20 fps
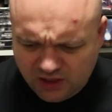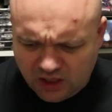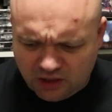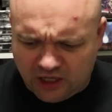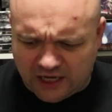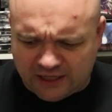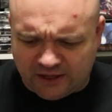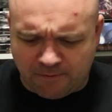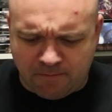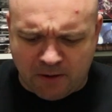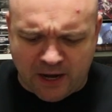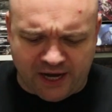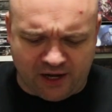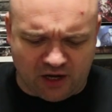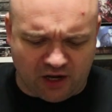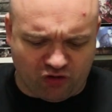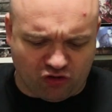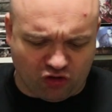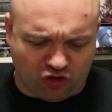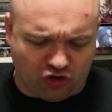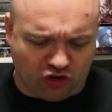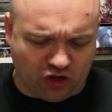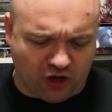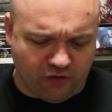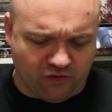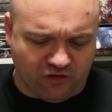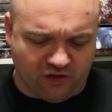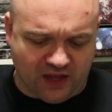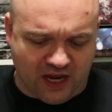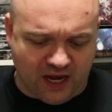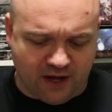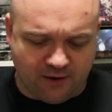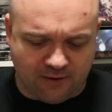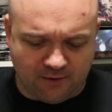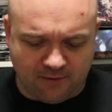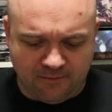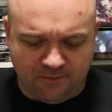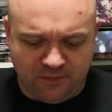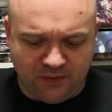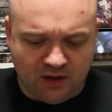Like the paint I just showed you then.
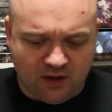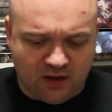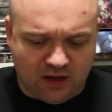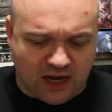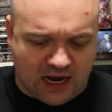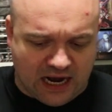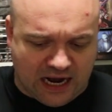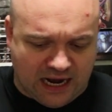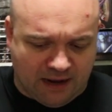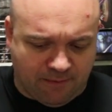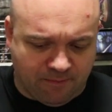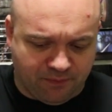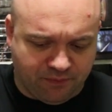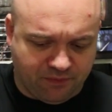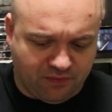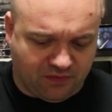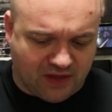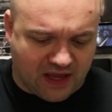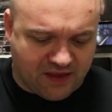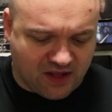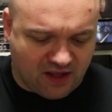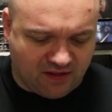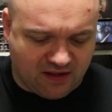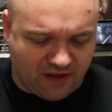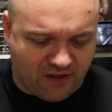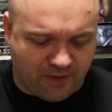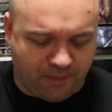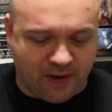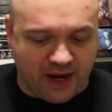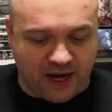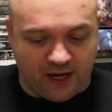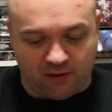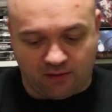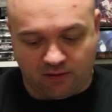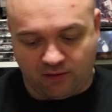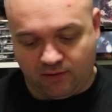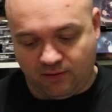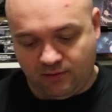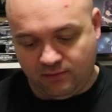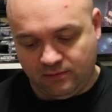Um, then there's other
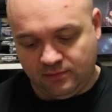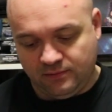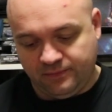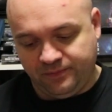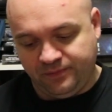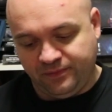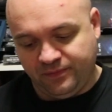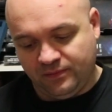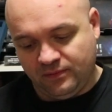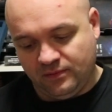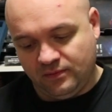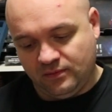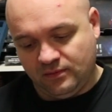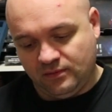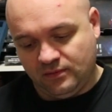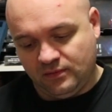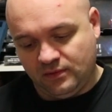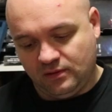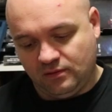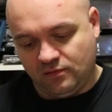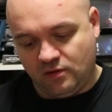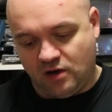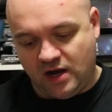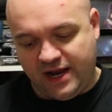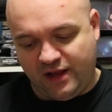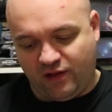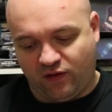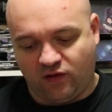paints, right?